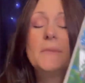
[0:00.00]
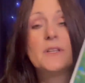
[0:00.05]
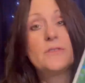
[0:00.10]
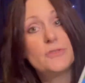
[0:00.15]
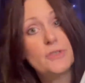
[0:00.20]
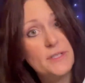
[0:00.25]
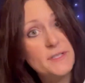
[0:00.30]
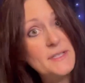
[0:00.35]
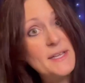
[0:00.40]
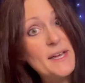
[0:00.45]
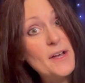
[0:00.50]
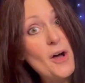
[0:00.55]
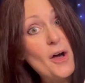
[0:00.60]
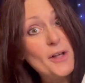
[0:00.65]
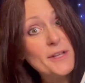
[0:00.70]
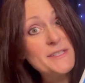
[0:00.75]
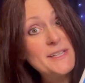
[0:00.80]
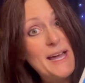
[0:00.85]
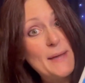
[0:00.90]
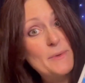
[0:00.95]
just like
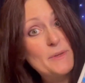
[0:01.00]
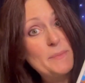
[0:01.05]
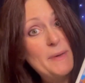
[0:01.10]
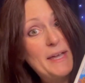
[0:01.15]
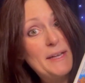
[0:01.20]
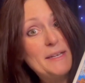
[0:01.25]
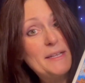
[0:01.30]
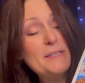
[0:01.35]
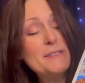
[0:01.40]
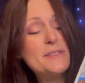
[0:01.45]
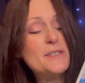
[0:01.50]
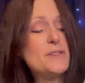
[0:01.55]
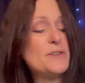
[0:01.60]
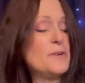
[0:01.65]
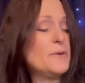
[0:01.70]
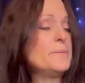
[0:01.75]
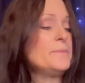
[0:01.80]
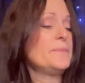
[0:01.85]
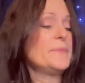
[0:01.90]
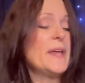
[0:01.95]
all diamond paintings
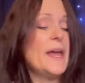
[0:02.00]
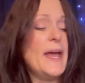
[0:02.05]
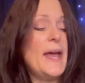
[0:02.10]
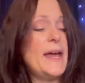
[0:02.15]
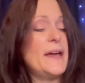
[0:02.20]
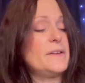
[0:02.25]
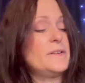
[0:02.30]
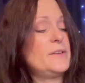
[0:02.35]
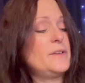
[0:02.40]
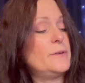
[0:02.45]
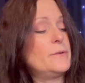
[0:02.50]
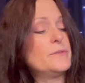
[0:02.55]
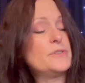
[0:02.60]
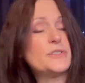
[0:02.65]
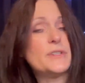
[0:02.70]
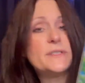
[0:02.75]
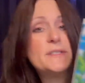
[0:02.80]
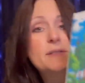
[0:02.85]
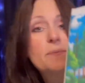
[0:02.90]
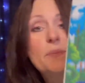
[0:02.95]
do. And you
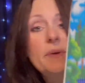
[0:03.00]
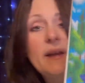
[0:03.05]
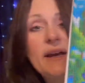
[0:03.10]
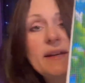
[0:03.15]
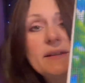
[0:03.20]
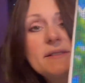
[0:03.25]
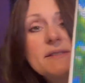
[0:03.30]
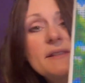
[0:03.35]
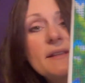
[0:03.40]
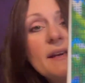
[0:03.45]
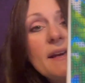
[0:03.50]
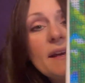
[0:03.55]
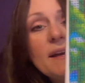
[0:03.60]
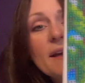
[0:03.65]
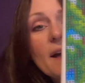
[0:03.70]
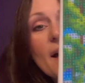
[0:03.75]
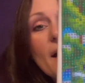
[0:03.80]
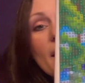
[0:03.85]
just place the